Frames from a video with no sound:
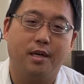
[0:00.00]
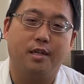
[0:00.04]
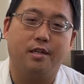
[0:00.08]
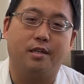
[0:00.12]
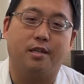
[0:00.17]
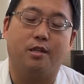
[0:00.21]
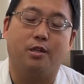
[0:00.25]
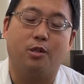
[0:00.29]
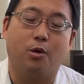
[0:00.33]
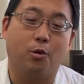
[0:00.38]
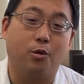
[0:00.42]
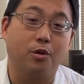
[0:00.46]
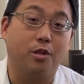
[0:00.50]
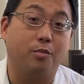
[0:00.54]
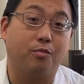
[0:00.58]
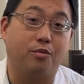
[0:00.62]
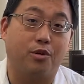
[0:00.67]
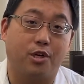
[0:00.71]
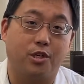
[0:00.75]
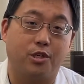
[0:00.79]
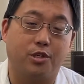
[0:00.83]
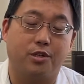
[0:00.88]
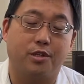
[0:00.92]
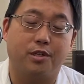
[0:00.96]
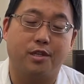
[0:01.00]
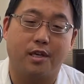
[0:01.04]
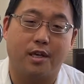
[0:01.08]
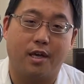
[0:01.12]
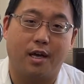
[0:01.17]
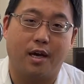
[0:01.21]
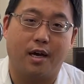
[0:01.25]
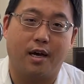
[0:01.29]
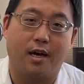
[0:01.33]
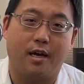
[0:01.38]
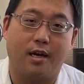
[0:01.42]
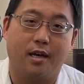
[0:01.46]
to lower the pressure in the
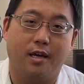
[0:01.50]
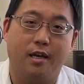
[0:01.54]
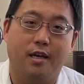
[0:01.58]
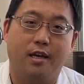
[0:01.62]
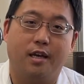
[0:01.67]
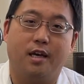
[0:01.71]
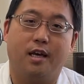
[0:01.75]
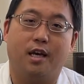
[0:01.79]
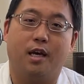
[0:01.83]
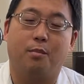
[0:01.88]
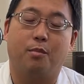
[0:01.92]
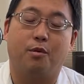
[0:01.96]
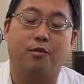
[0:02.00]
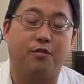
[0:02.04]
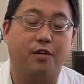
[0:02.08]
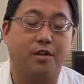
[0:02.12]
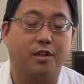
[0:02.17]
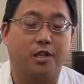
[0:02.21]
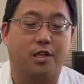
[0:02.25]
eye and prevent